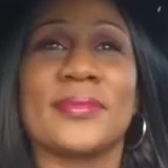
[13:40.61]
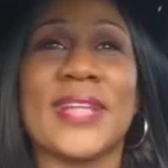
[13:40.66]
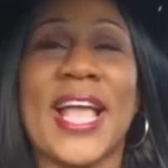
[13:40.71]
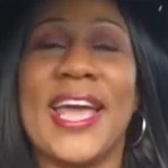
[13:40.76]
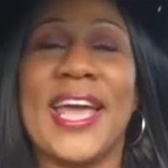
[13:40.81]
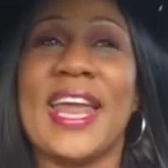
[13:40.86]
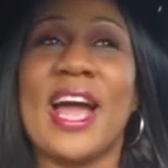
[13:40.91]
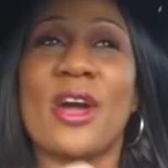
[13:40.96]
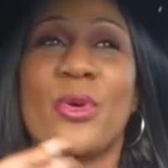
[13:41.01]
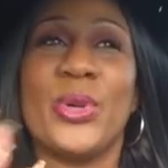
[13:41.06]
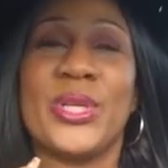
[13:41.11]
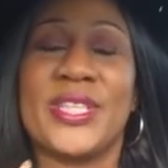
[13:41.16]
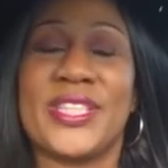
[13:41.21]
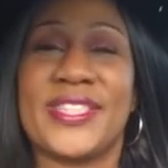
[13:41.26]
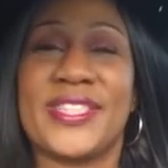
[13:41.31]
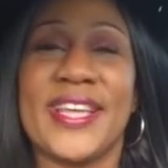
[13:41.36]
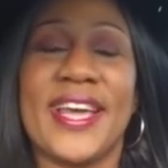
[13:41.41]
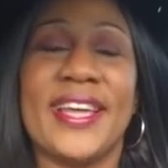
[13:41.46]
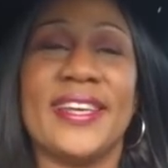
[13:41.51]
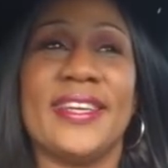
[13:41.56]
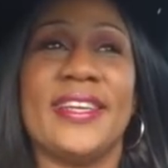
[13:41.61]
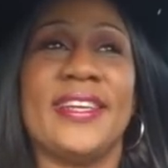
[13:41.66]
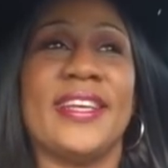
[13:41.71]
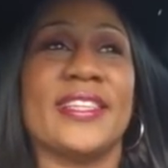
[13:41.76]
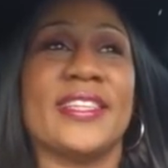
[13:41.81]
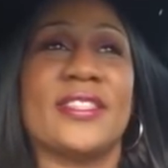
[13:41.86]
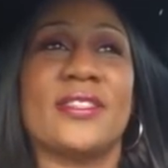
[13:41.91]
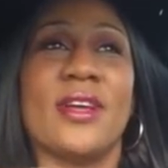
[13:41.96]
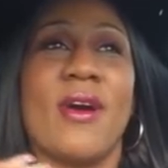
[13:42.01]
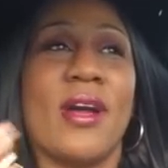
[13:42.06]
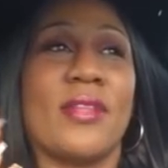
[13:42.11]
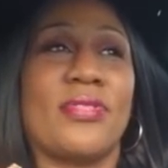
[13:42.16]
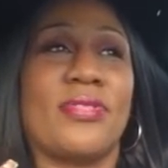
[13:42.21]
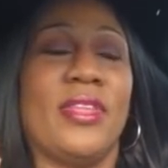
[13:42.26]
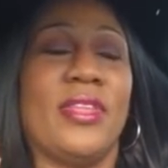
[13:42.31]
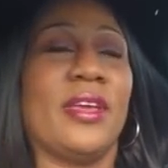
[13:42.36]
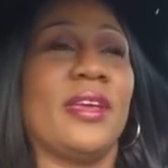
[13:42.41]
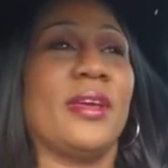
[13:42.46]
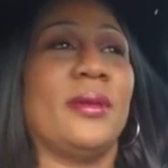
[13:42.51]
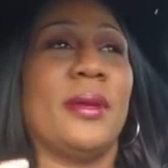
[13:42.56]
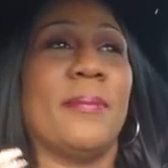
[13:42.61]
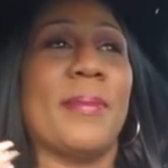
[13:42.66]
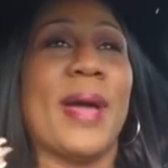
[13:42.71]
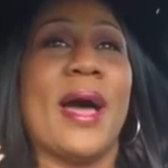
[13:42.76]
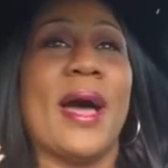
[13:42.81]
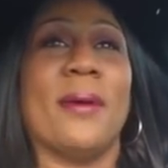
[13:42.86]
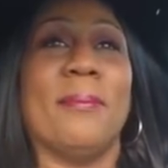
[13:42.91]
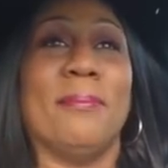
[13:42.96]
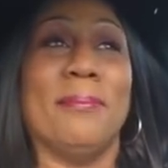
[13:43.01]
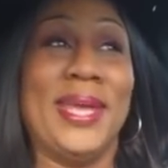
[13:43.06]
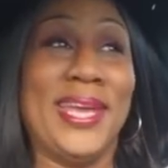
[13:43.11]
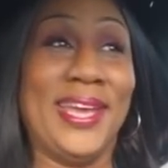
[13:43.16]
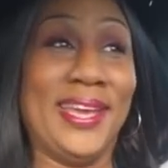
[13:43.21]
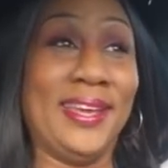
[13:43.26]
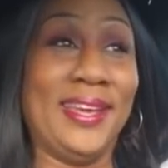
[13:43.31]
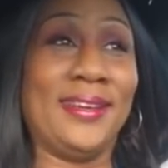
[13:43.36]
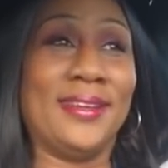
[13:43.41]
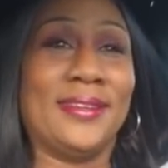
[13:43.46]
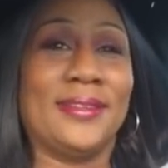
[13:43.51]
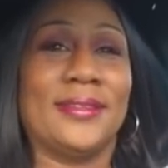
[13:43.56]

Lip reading: and I quit settling and started thinking about me,